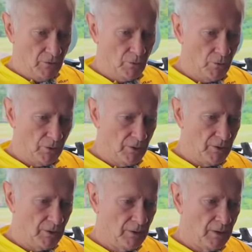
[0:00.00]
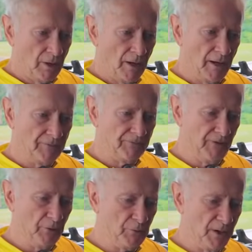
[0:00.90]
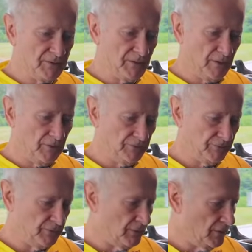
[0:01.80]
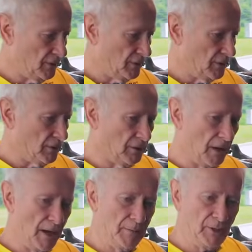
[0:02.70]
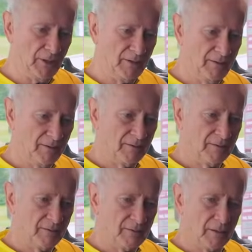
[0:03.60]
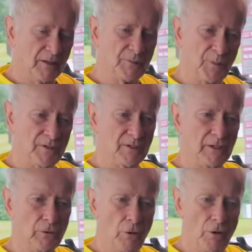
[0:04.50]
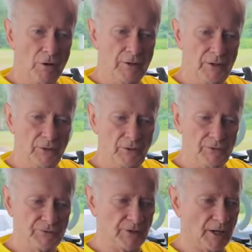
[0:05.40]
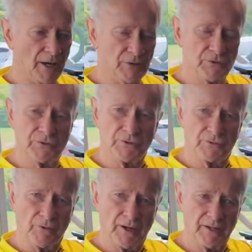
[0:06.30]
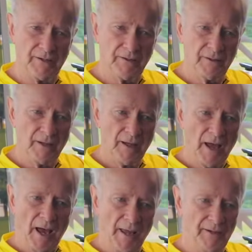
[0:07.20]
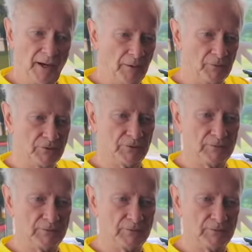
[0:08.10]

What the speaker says: were, I found myself climbing, especially long hills that I used to dread. And I was